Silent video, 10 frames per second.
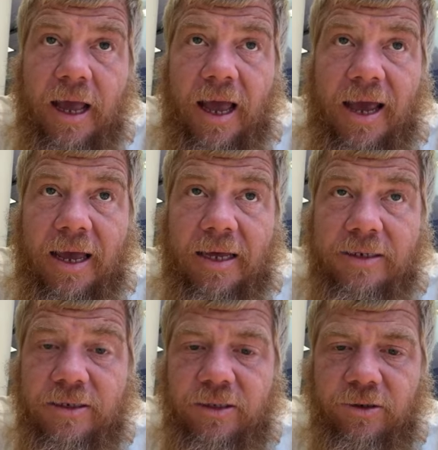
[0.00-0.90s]

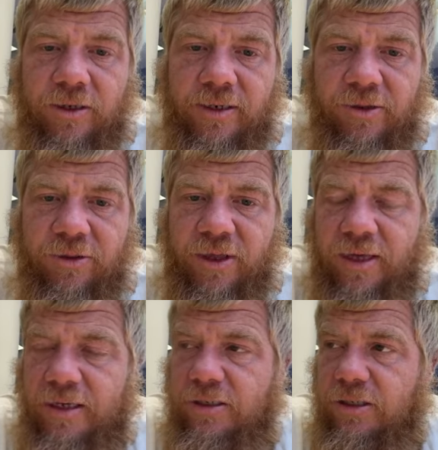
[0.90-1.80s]
And, you know, another
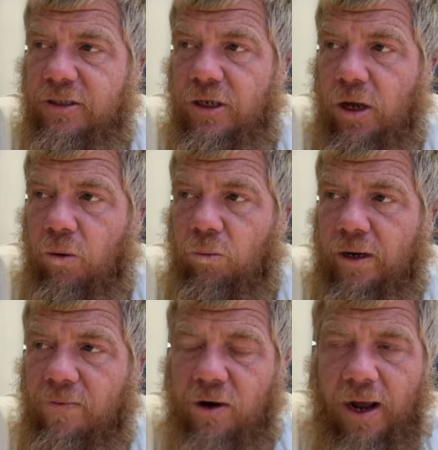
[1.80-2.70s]
thing is, is
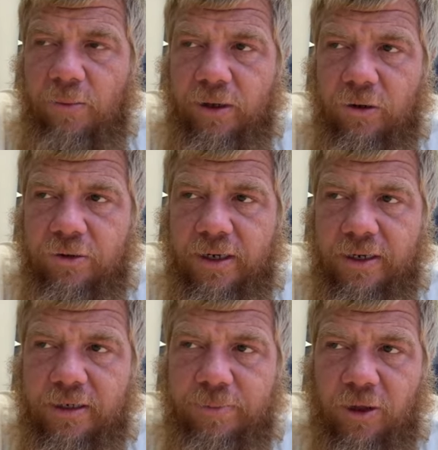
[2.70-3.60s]
whenever I would go get it,
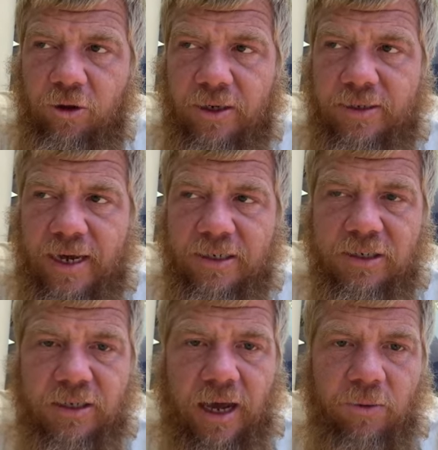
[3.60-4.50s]
especially in
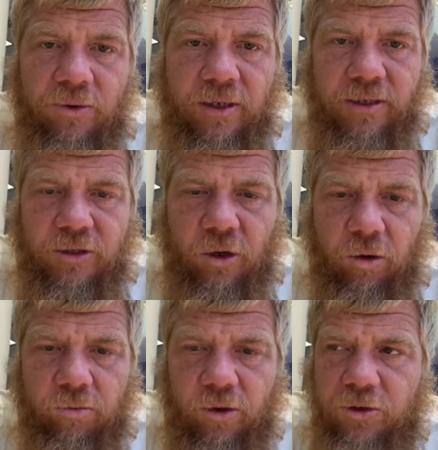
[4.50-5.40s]
Texas, I went on the
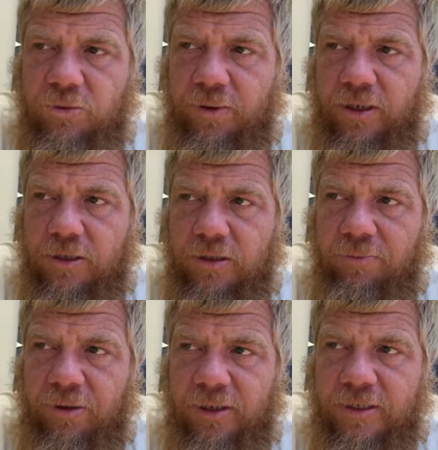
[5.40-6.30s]
toll roads because the
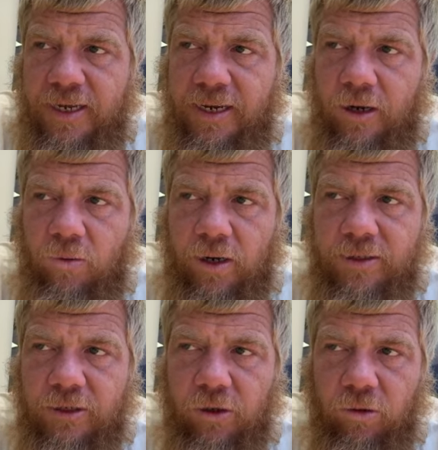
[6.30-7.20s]
police can't go on
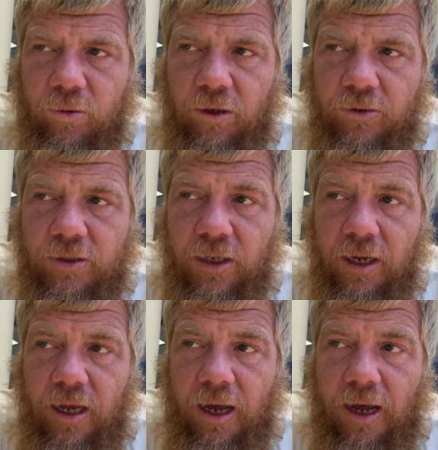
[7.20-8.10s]
the toll roads,
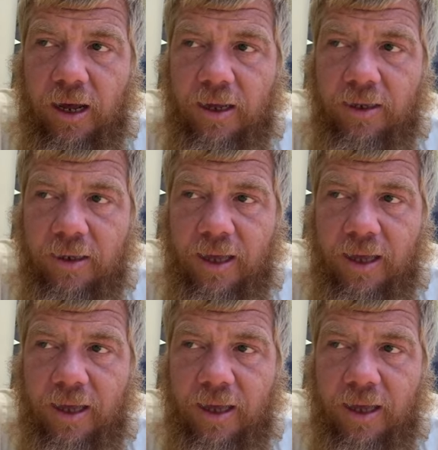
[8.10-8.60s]
uh,